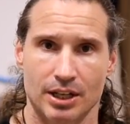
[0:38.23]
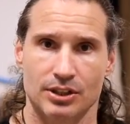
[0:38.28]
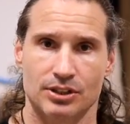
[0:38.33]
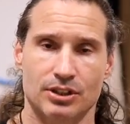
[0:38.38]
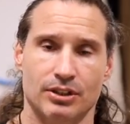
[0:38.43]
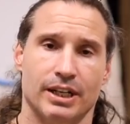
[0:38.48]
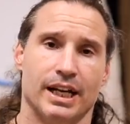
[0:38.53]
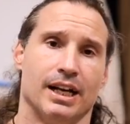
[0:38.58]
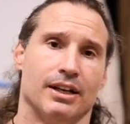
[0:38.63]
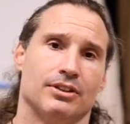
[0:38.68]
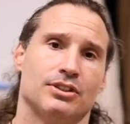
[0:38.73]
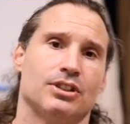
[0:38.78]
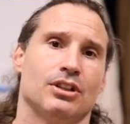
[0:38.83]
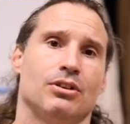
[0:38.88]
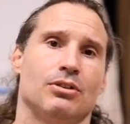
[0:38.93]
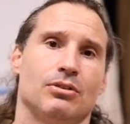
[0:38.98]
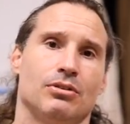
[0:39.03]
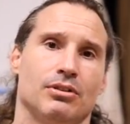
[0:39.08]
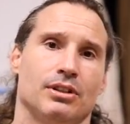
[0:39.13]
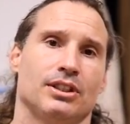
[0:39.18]
So yeah,
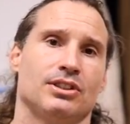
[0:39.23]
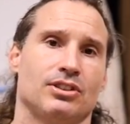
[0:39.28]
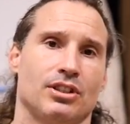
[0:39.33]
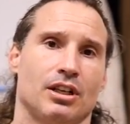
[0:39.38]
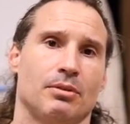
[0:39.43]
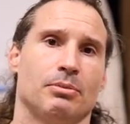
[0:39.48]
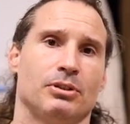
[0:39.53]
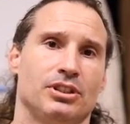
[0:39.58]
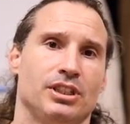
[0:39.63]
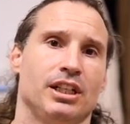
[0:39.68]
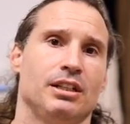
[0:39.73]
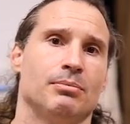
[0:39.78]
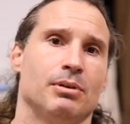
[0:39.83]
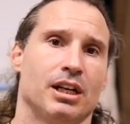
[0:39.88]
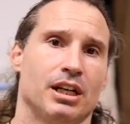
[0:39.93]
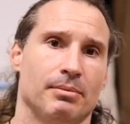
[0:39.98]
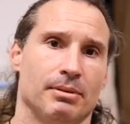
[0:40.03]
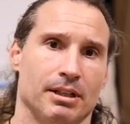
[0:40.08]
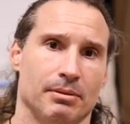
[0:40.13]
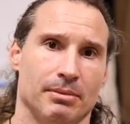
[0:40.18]
so let's talk about teen
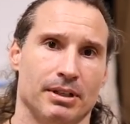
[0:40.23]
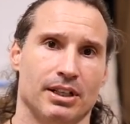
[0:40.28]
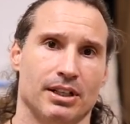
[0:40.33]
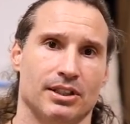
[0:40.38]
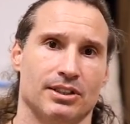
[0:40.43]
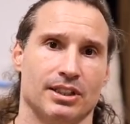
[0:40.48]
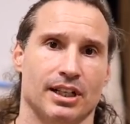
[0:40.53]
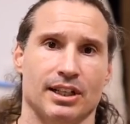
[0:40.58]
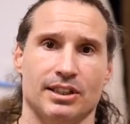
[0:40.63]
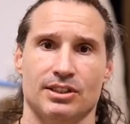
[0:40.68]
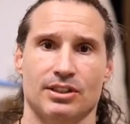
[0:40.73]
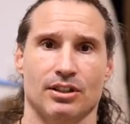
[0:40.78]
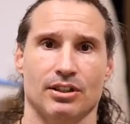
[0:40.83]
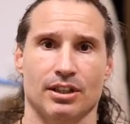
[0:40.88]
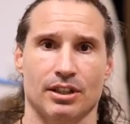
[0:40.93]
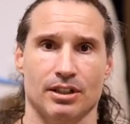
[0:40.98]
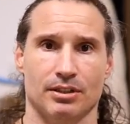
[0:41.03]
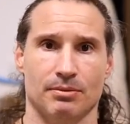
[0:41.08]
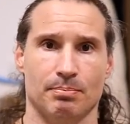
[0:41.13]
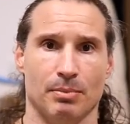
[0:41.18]
bodybuilding because I
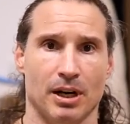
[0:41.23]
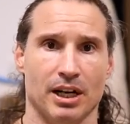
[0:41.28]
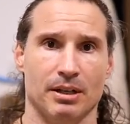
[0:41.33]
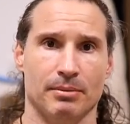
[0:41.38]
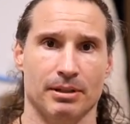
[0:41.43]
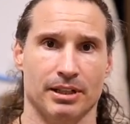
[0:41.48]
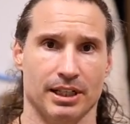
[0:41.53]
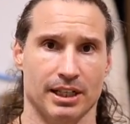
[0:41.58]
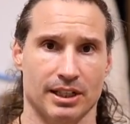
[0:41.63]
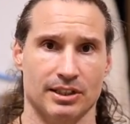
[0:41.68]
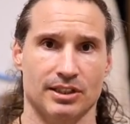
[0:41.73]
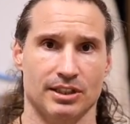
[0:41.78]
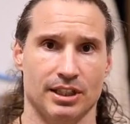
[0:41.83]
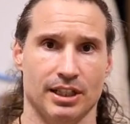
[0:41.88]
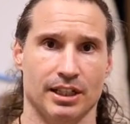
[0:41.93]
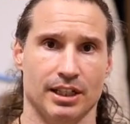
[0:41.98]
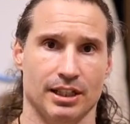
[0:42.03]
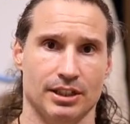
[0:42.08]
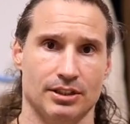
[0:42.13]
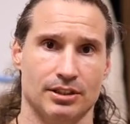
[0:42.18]
started bodybuilding as a
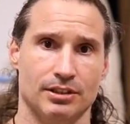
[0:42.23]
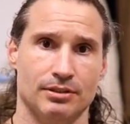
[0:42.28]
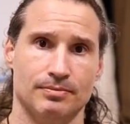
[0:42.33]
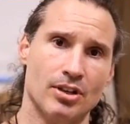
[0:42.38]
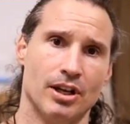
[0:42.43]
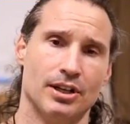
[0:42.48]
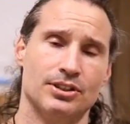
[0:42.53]
teenager.